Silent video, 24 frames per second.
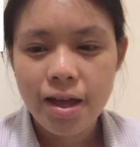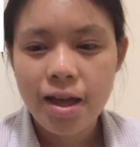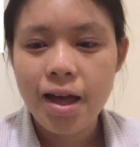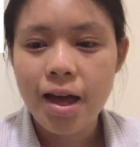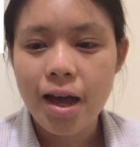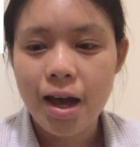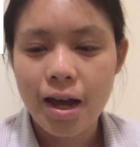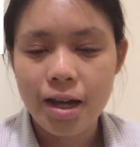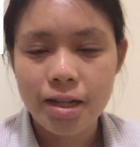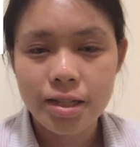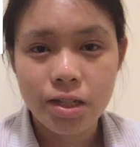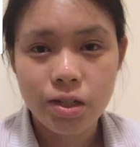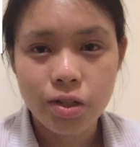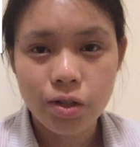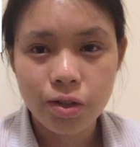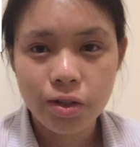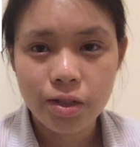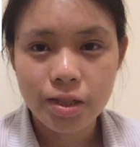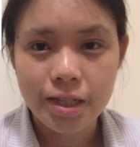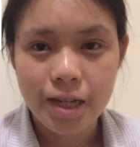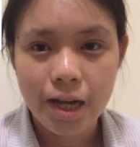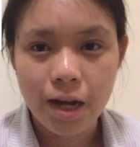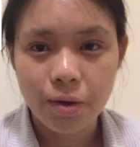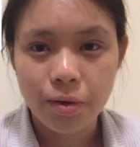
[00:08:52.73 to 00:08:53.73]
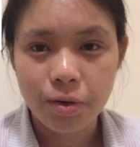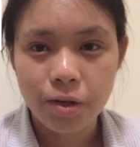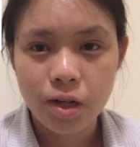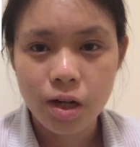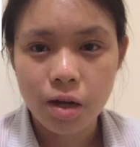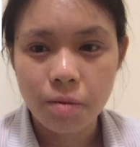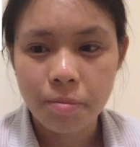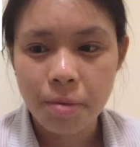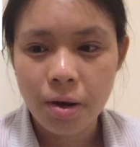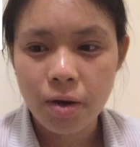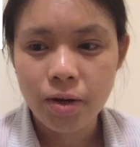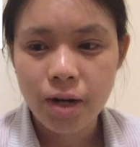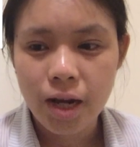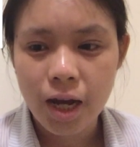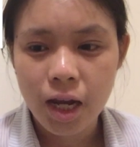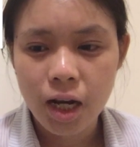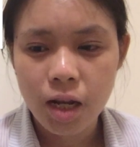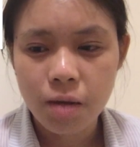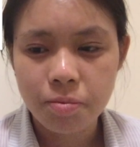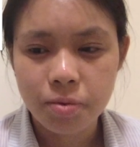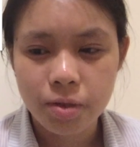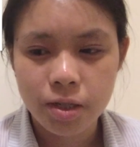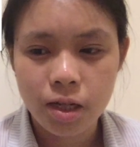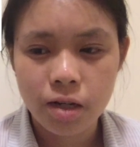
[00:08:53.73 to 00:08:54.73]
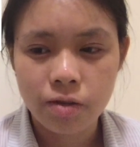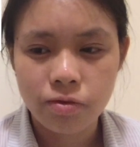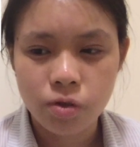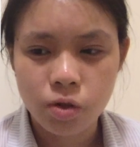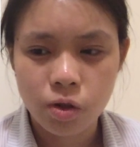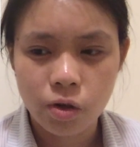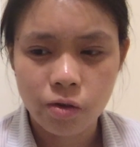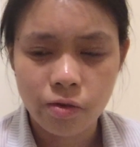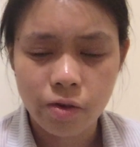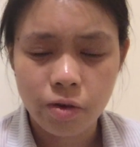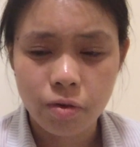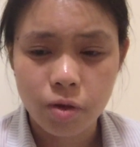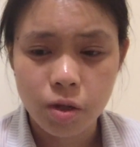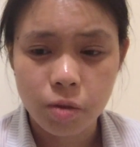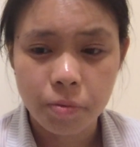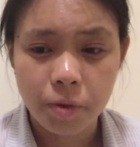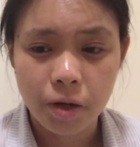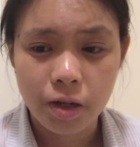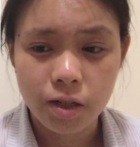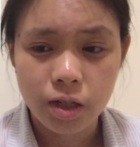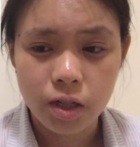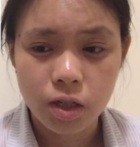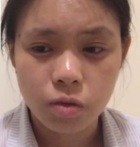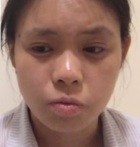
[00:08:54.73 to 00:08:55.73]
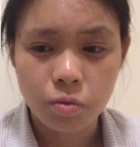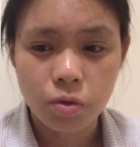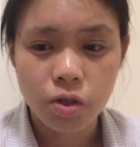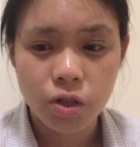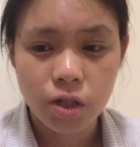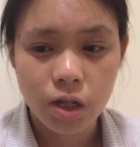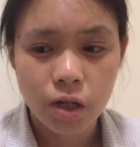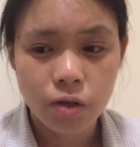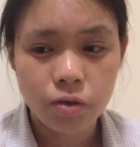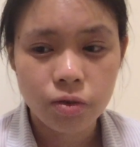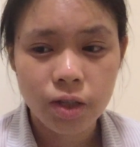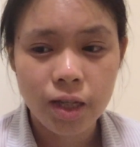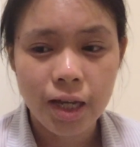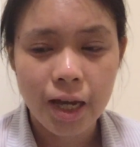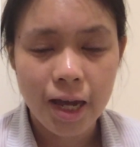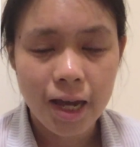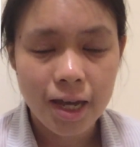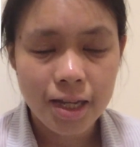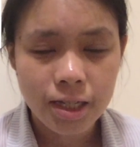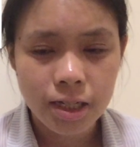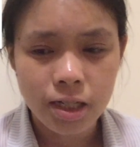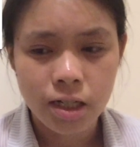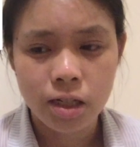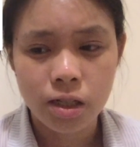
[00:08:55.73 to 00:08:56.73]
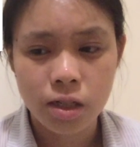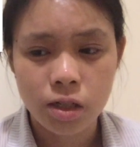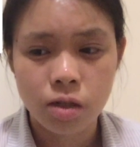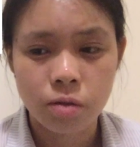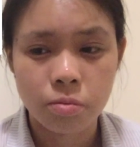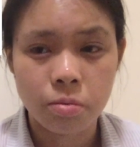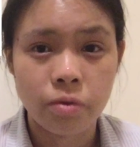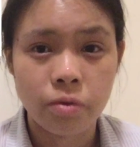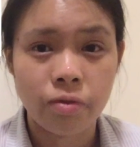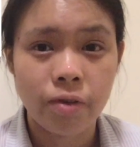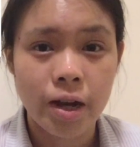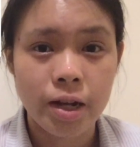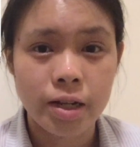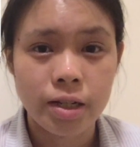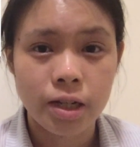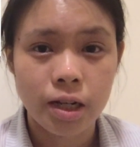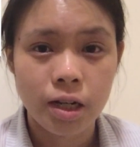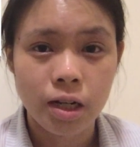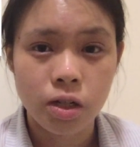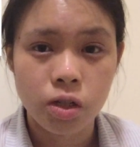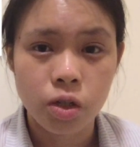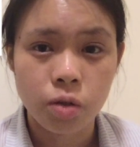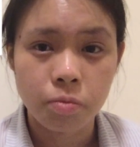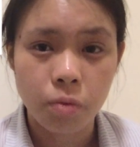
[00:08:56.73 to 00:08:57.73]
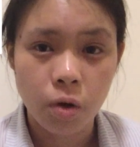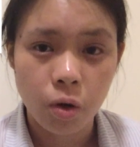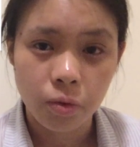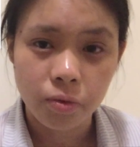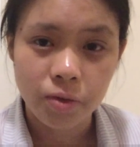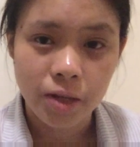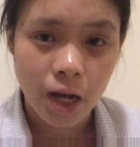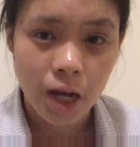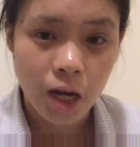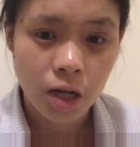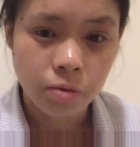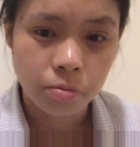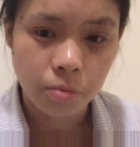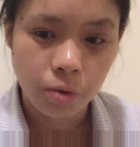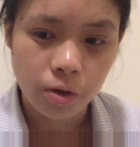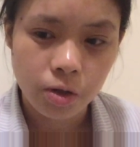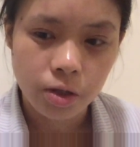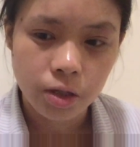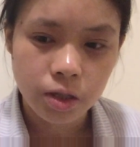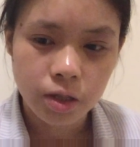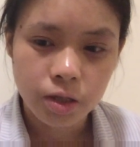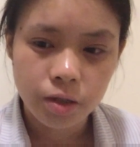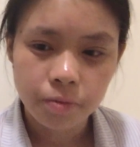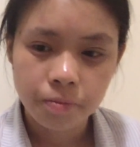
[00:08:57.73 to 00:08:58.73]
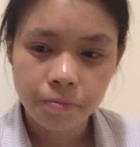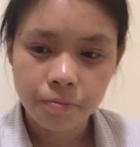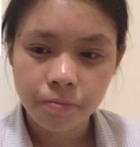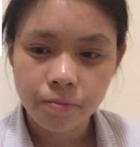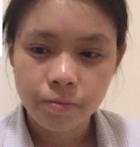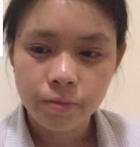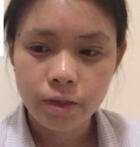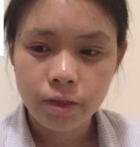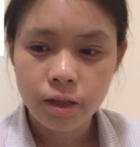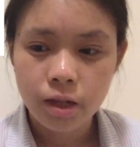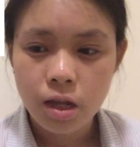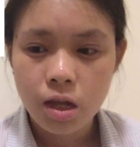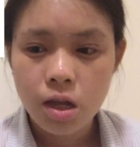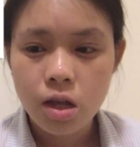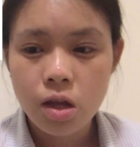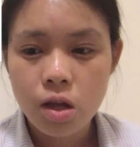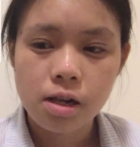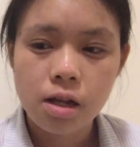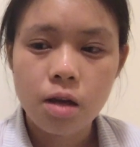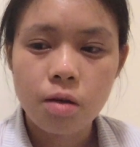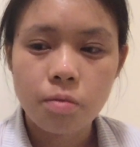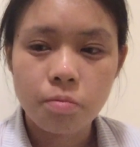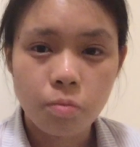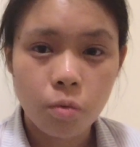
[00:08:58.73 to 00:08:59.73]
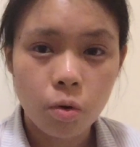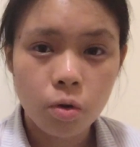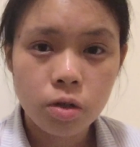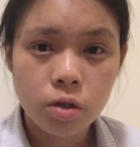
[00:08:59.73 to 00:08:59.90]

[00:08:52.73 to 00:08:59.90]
As it turns out, about 80% of survey respondents were generally hesitant to provide data to both dashboards. More